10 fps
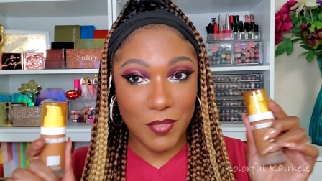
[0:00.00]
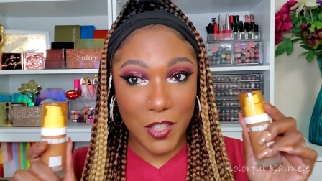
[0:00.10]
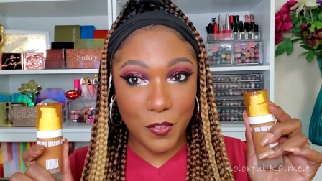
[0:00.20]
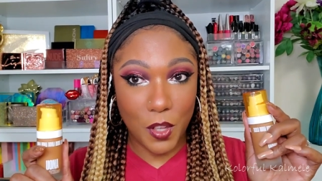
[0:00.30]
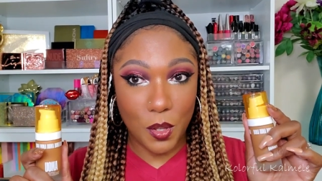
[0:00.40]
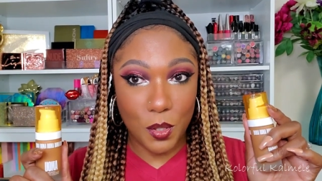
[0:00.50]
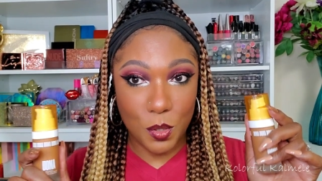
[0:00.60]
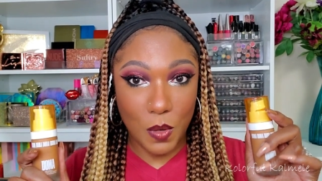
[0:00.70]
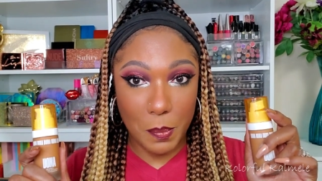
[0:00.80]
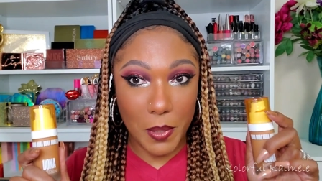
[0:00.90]
difficult
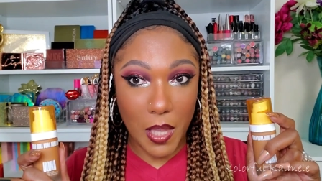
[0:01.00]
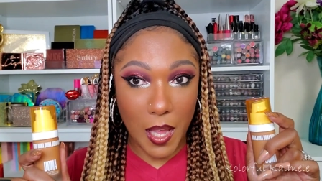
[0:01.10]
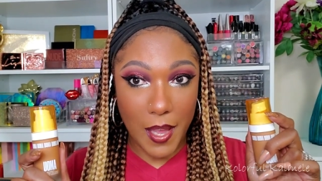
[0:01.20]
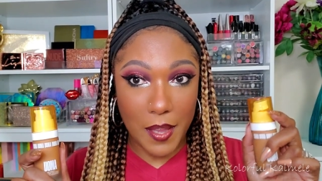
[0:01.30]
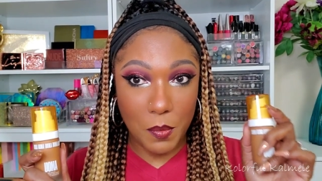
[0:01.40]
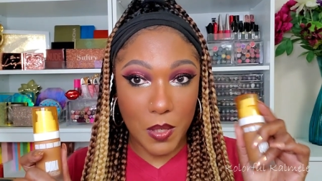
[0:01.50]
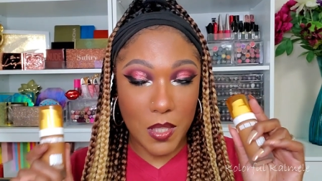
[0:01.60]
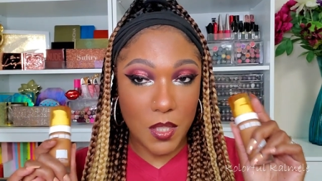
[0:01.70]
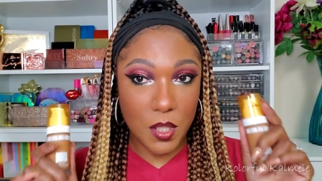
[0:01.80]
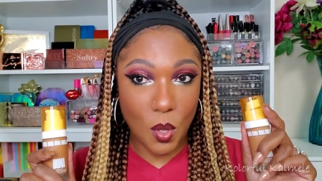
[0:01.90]
to apply when
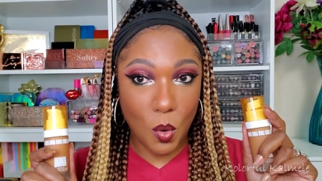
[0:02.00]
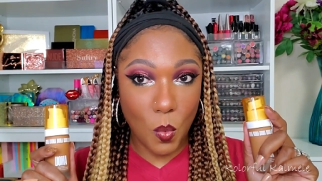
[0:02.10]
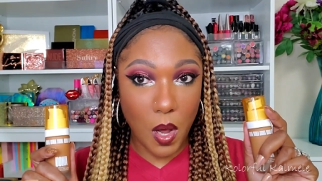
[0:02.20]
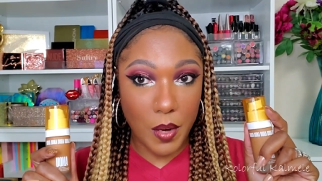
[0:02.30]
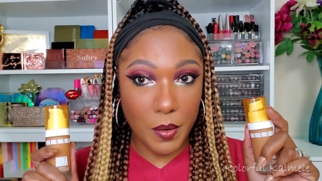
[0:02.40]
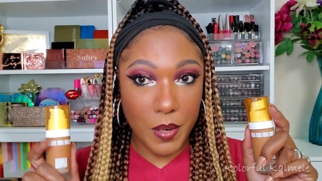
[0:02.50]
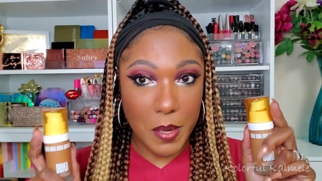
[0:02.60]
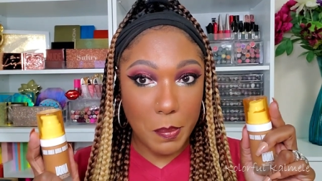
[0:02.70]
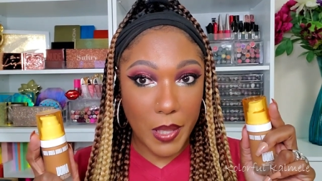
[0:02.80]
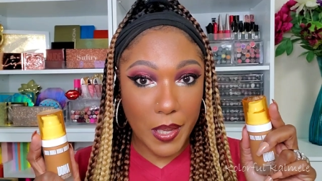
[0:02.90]
it's so
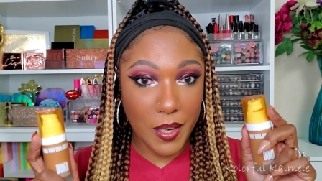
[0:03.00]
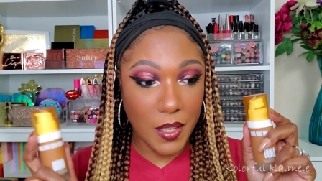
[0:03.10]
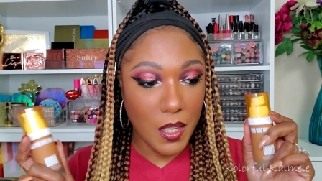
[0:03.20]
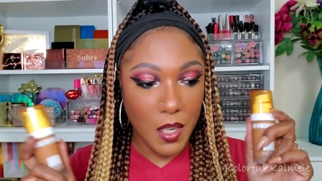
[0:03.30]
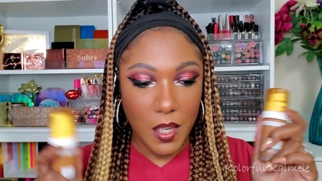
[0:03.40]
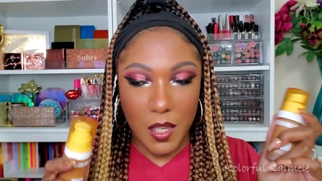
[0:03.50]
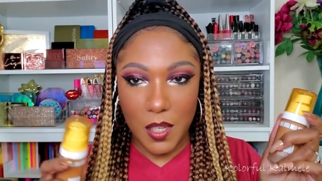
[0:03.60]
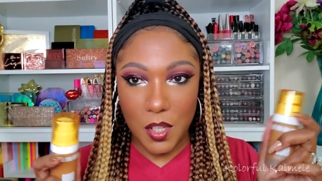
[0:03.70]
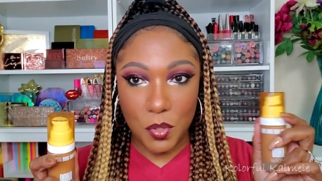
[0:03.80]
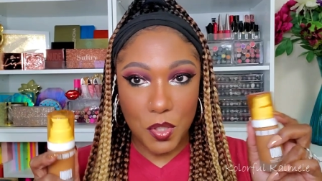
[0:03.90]
watery, but you
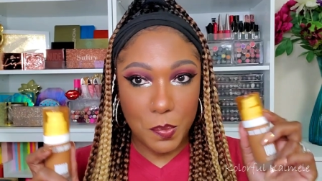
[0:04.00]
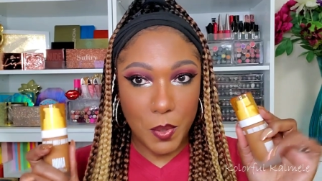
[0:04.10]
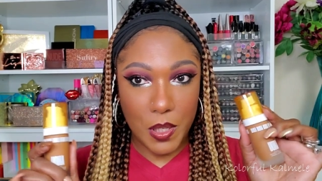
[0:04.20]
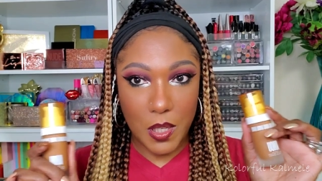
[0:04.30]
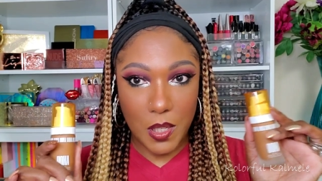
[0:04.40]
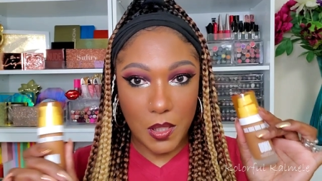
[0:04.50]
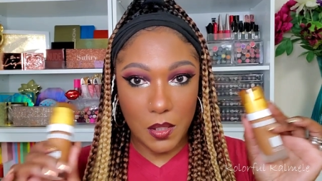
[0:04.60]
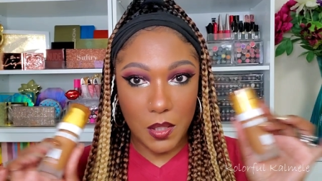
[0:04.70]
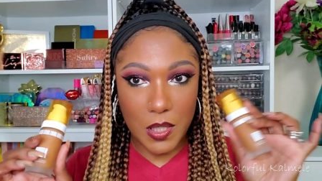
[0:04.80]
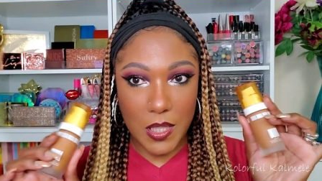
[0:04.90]
know, just putting it in a
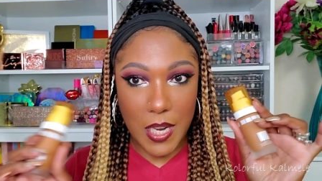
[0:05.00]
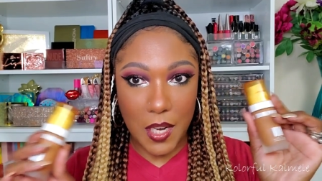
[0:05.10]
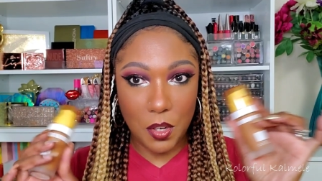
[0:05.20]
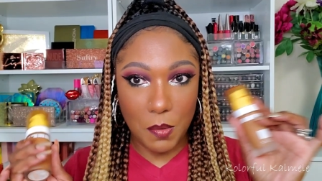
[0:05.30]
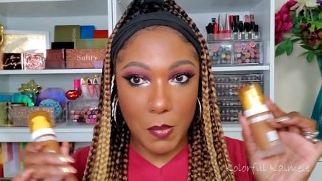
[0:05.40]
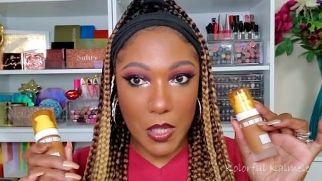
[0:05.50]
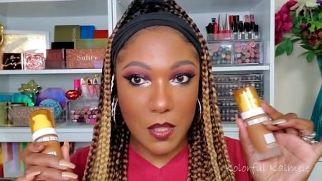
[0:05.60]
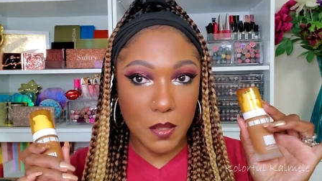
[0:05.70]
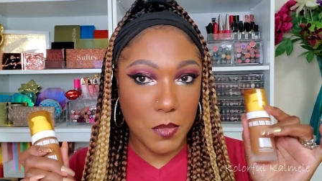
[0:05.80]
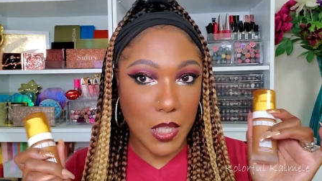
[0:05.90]
little container,
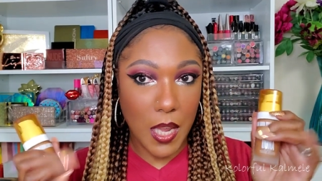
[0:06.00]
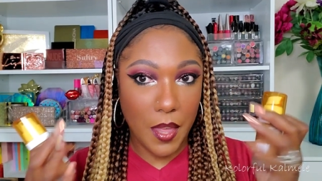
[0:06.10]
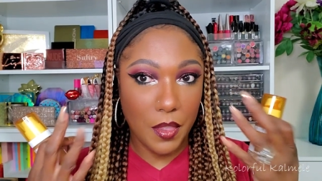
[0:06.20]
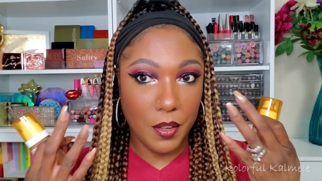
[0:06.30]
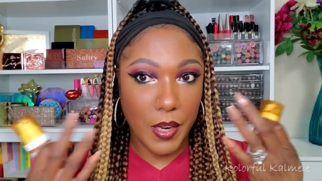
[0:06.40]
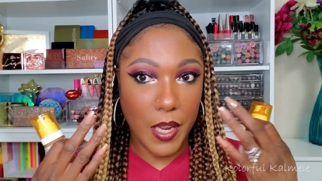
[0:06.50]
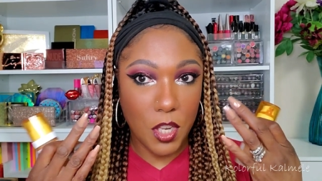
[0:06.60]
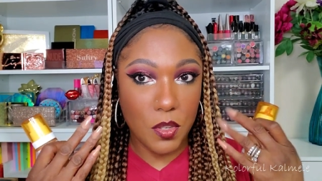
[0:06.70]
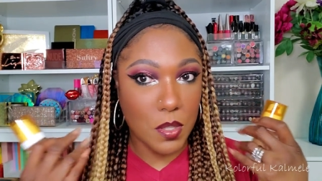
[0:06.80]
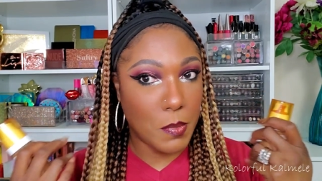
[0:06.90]
mixing them together and
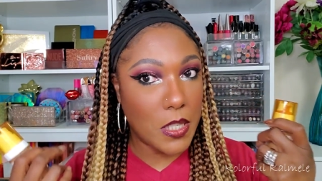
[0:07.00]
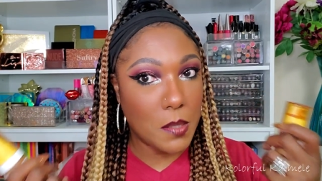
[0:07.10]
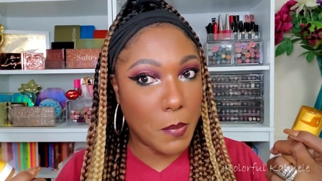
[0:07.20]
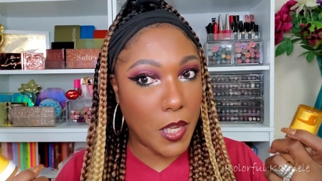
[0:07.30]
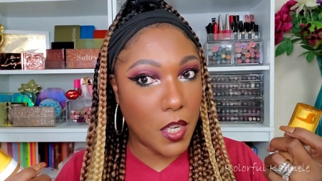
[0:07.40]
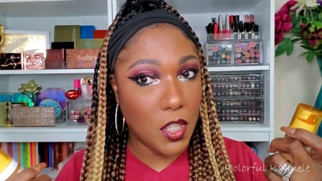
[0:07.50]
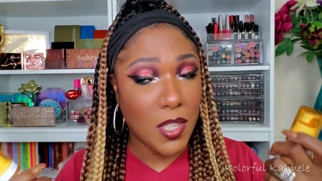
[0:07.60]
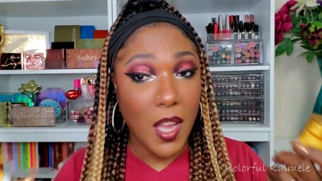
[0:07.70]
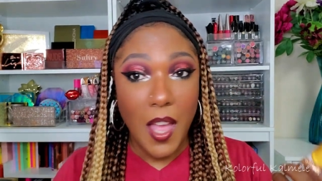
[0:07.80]
using my sponge,